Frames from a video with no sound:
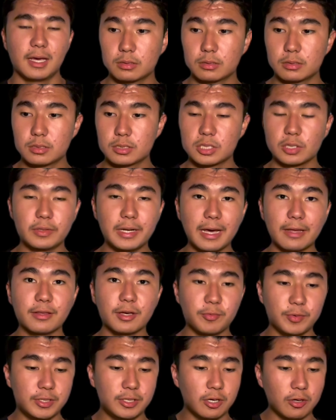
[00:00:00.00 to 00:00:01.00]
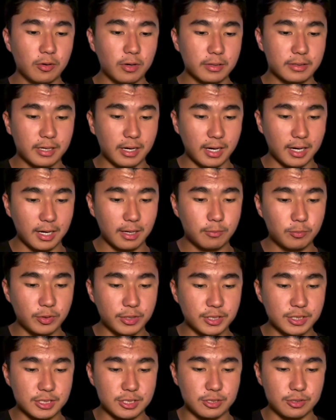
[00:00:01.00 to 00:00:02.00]
So now that we know our time, we could
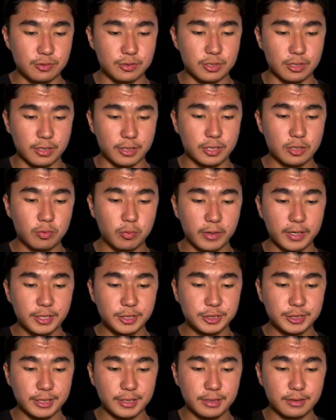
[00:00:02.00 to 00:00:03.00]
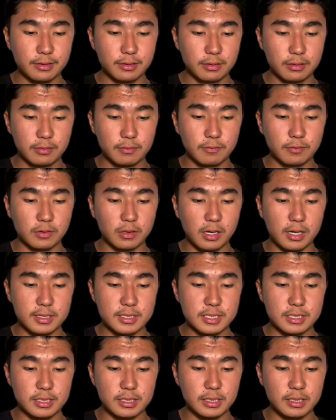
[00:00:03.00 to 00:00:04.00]
just use our equation,
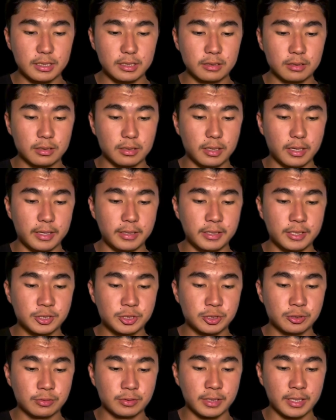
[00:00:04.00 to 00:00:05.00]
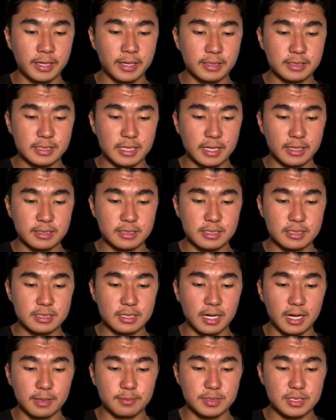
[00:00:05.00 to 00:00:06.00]
velocity initial on the x-axis
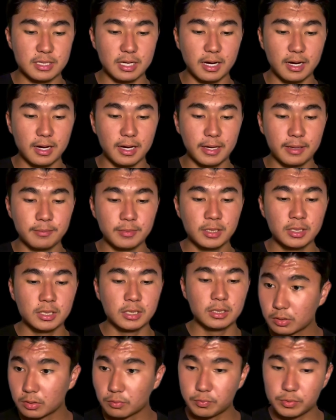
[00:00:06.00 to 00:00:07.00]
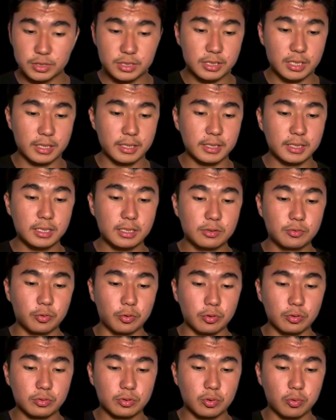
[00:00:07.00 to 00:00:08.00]
times time, which is going to
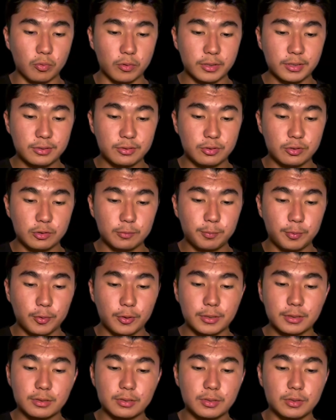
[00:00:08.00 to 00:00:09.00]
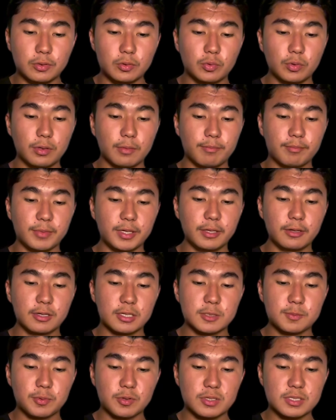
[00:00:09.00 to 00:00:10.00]
equal 22.2 meters
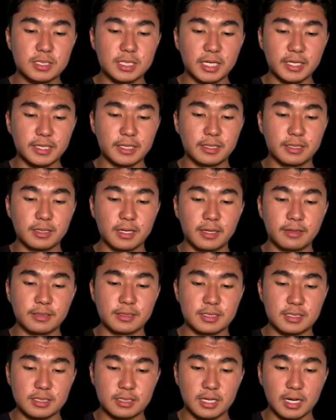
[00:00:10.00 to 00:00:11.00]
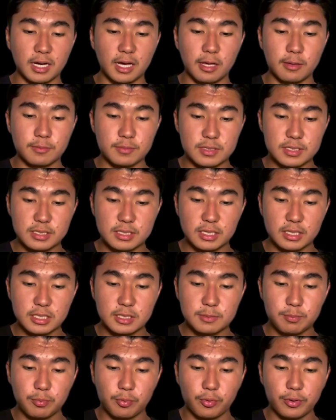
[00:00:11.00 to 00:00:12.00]
per second, and this is times
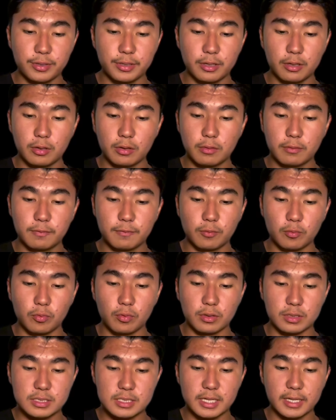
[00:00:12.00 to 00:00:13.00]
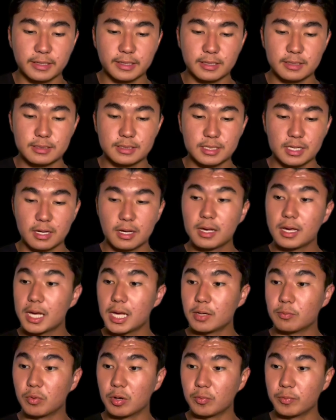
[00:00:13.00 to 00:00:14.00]
6.04 seconds, and
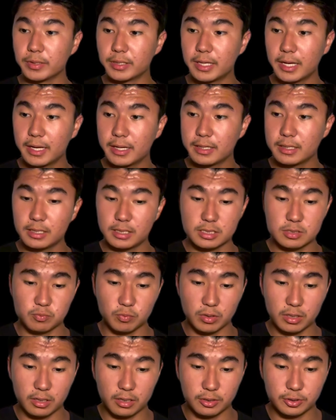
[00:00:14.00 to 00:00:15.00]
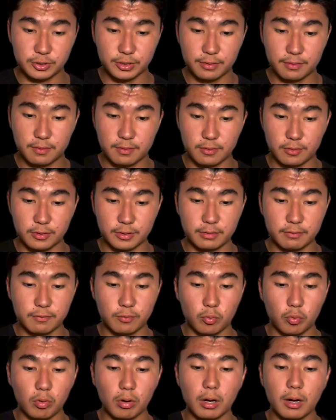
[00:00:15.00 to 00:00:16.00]
what we get is
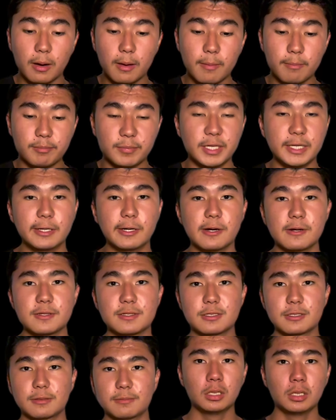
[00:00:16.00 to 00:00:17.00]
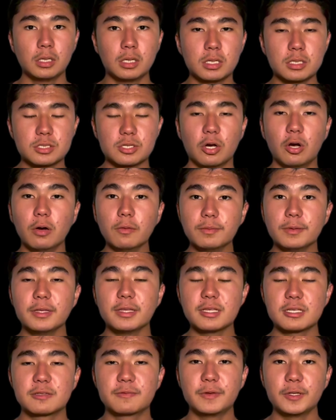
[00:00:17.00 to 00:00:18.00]
134 meters. So hopefully
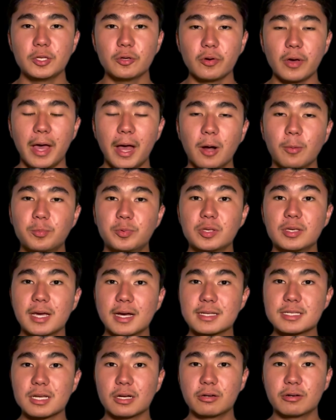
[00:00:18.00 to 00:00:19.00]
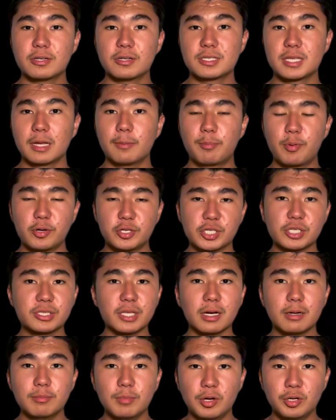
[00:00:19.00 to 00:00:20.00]
this video helped you guys understand projectile
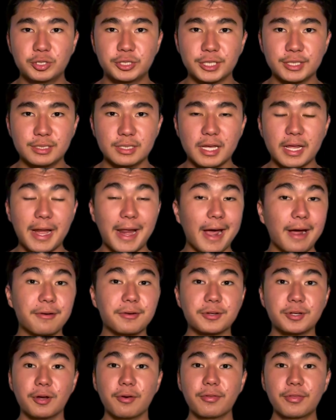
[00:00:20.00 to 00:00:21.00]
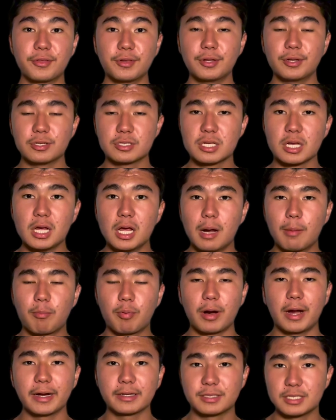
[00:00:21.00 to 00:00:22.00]
motion and how to go through those
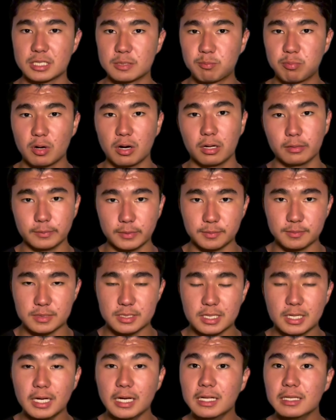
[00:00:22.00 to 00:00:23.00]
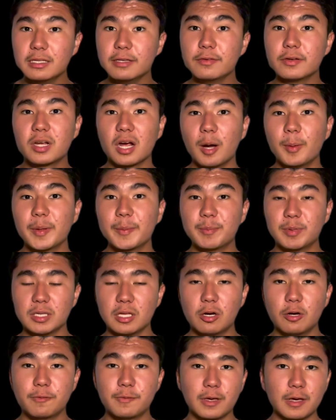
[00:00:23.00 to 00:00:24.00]
practice problems. Leave a comment below
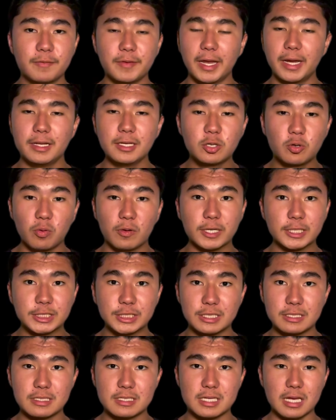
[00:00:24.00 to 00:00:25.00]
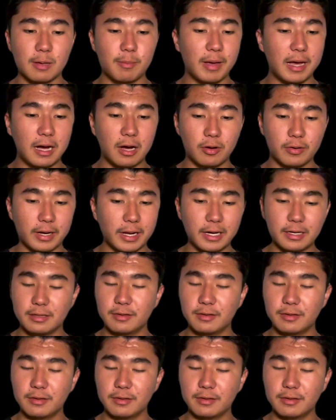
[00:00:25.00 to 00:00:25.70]
if you have any questions about any of